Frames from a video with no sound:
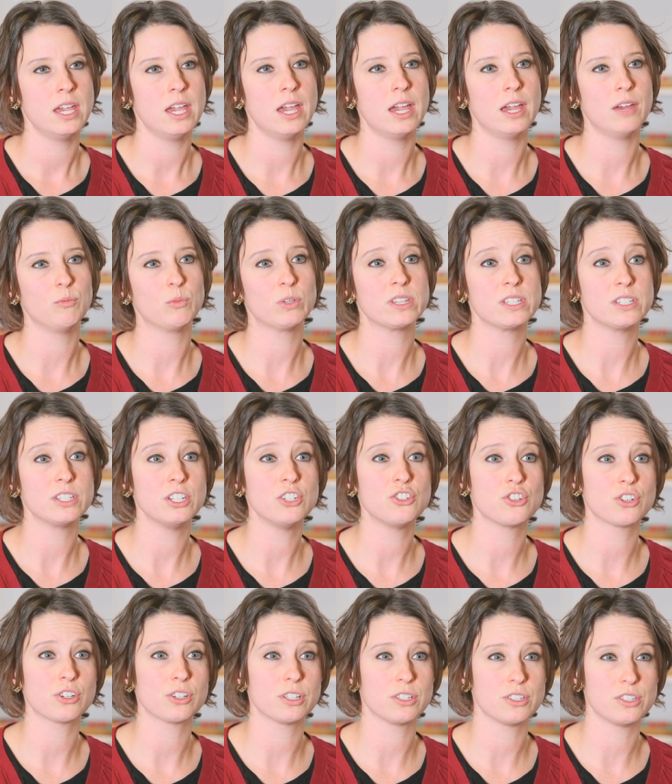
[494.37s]
And what the
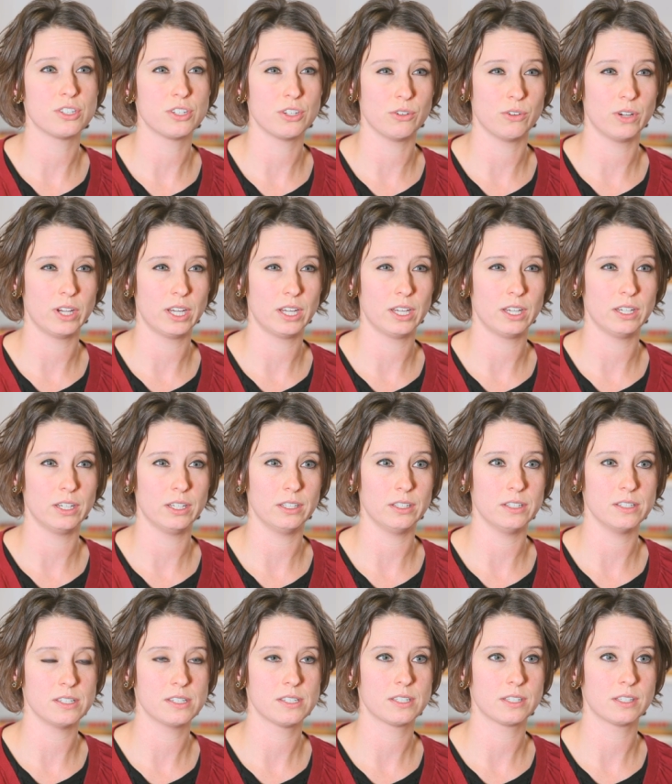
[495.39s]
teacher is doing
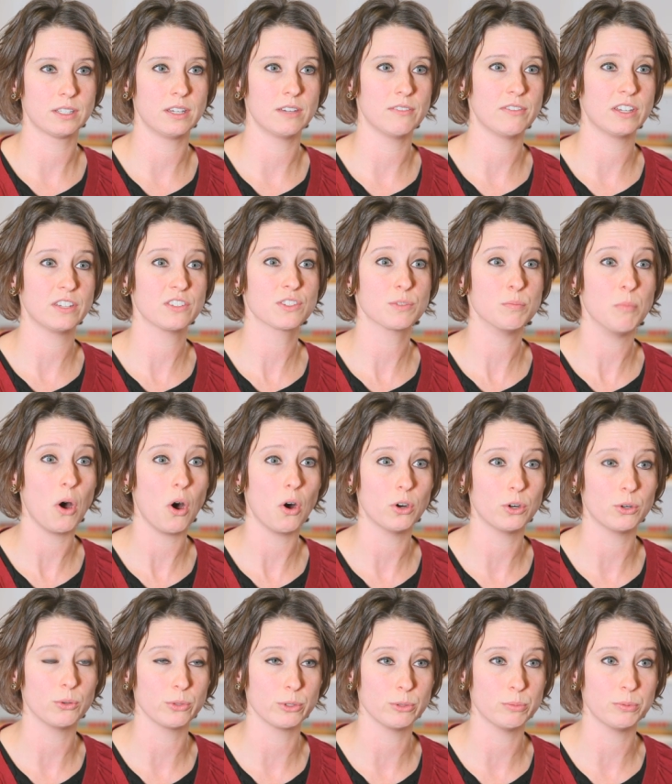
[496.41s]
is giving small
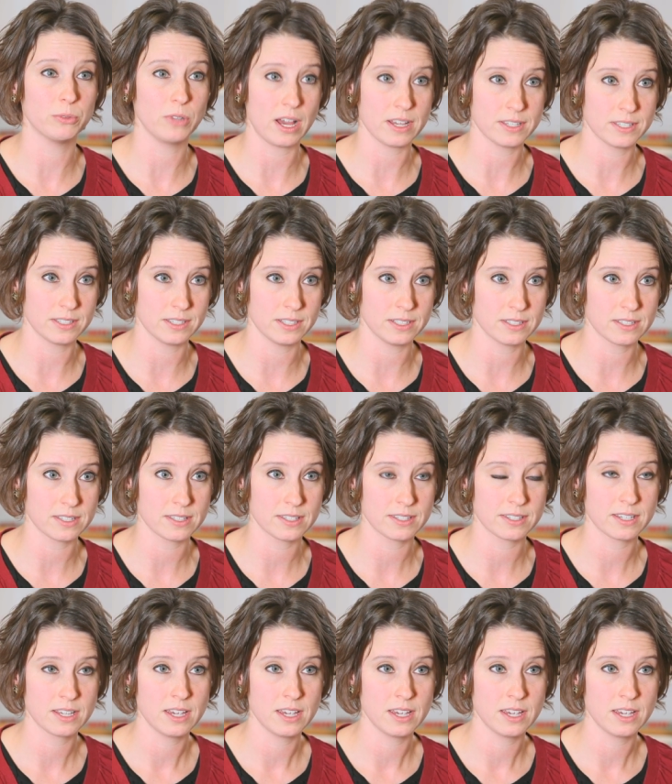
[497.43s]
group lessons.